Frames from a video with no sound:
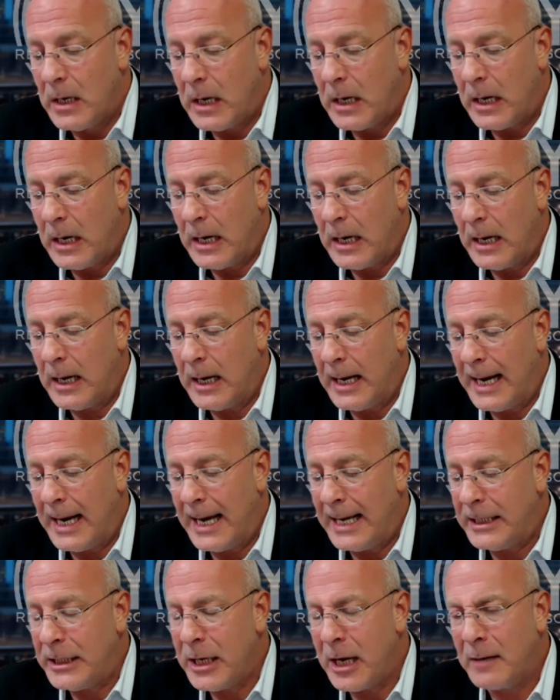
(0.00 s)
I
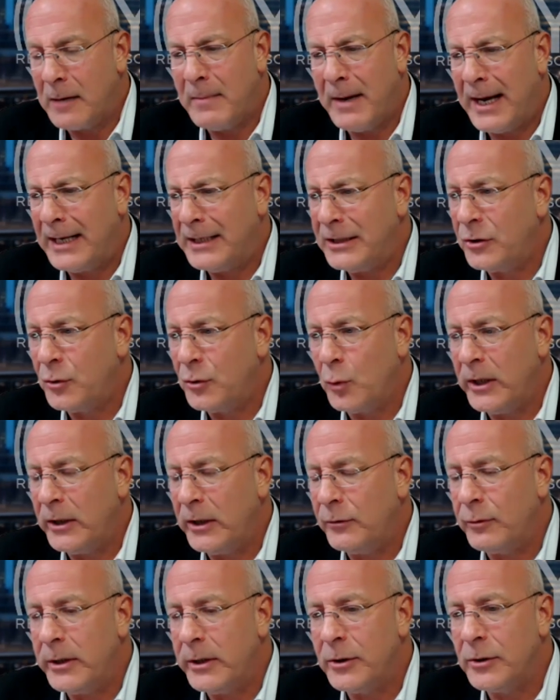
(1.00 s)
had a young man,
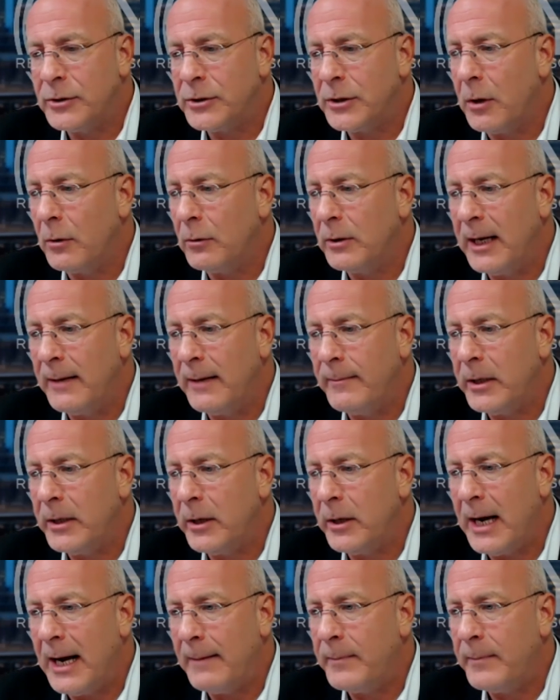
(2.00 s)
23 years old, came in
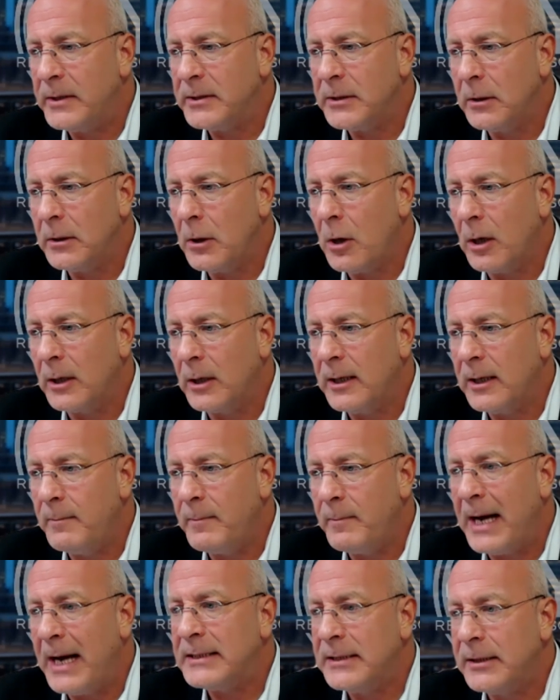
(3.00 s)
here happy as a lark. He
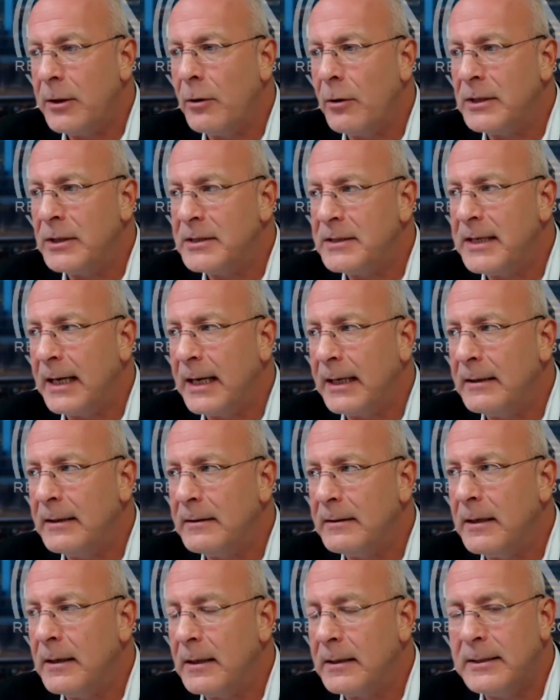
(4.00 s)
passed it on his second
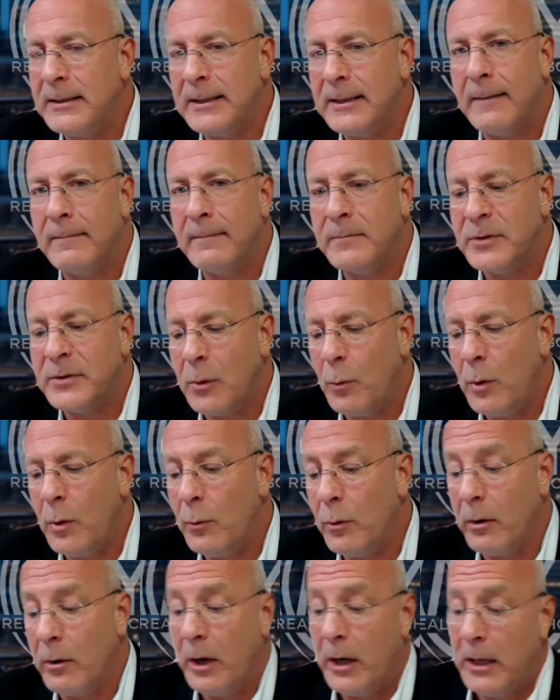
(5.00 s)
attempt. So we
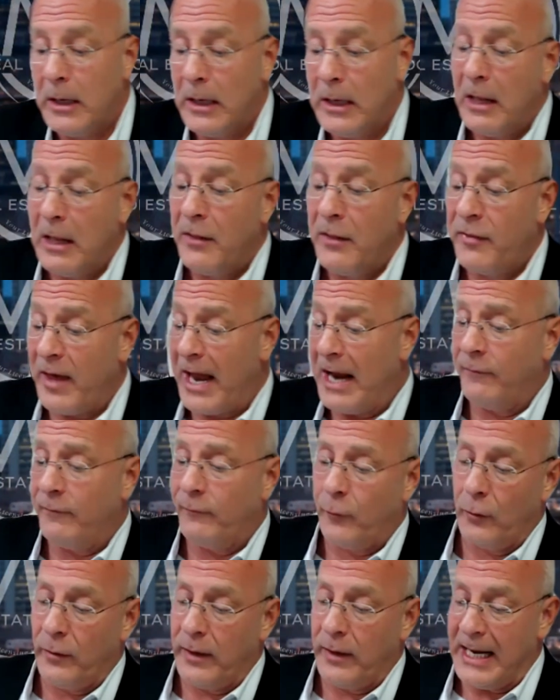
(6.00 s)
were
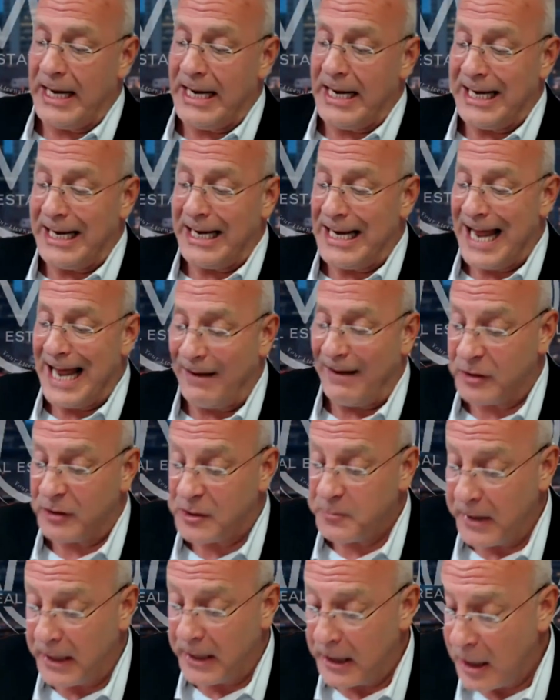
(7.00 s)
thankful that he didn't have to
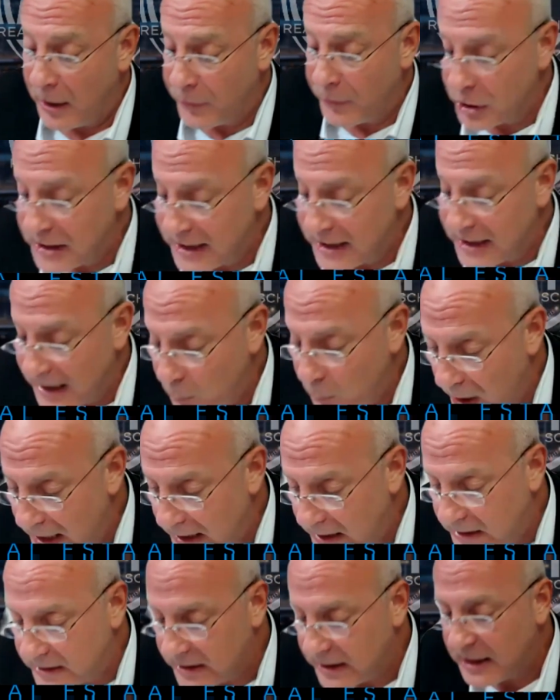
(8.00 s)
spend another 10
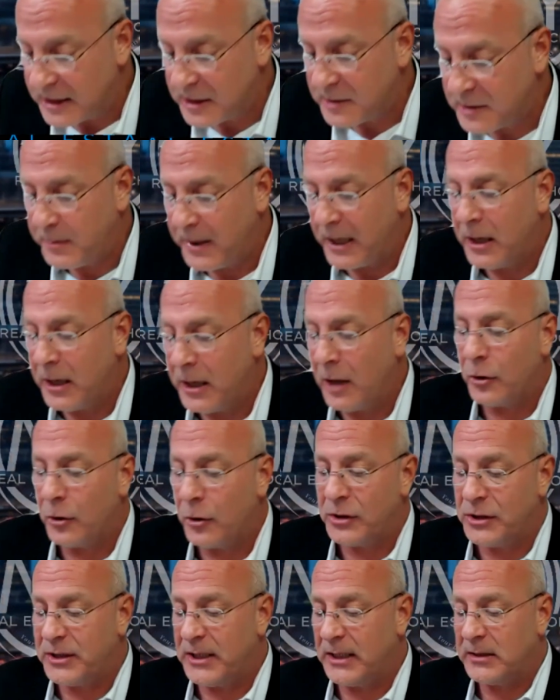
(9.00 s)
weeks and spend
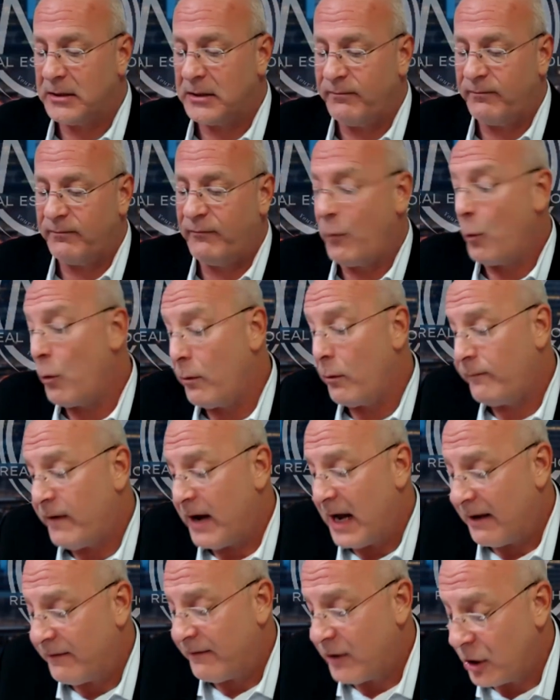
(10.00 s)
another $400 or
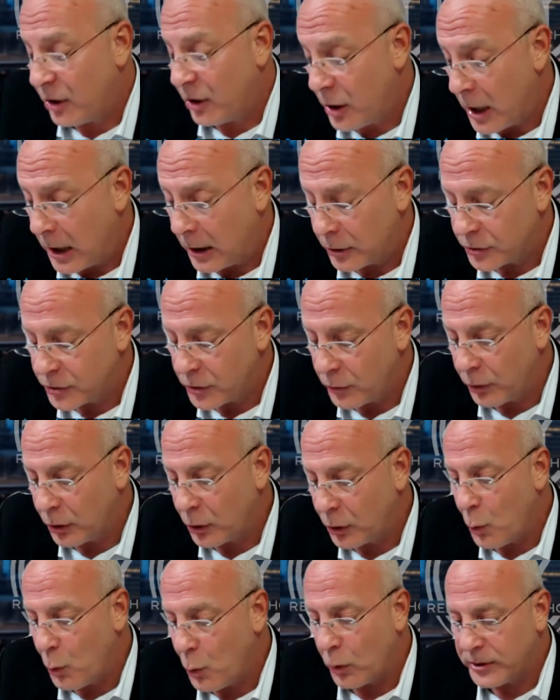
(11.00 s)
$500 on the
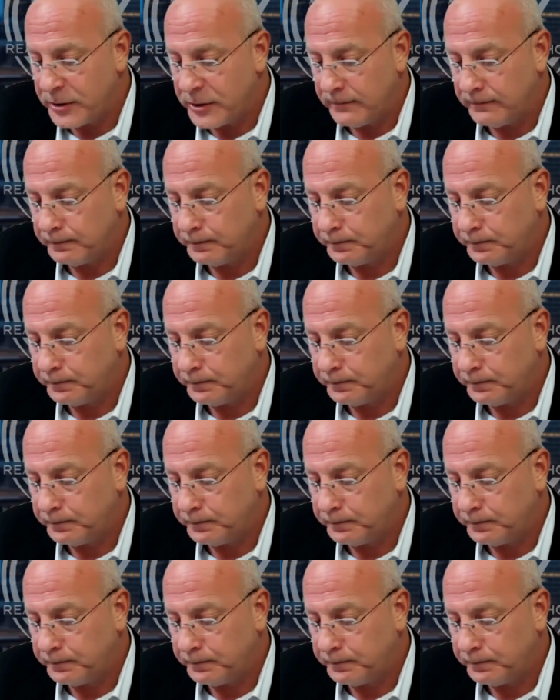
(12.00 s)
course.